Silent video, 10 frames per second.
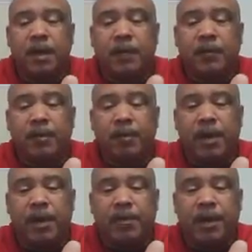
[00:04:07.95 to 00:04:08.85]
But for
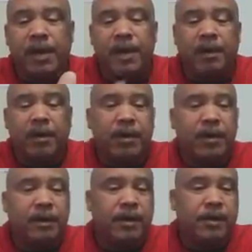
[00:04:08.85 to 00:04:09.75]
my everyday carry
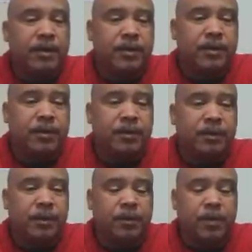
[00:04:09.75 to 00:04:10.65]
gun, this
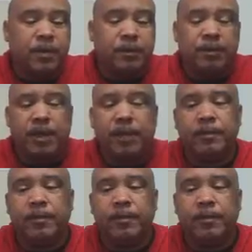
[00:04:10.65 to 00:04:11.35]
works well for me.